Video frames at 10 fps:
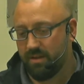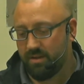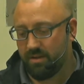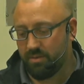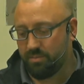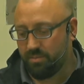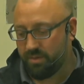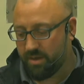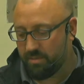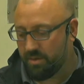you
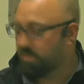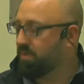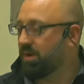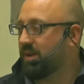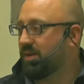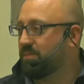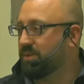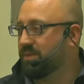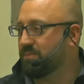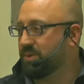cut me open right now, I'm
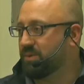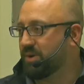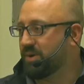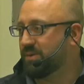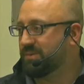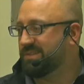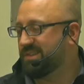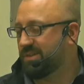bleeding blue and gold, so.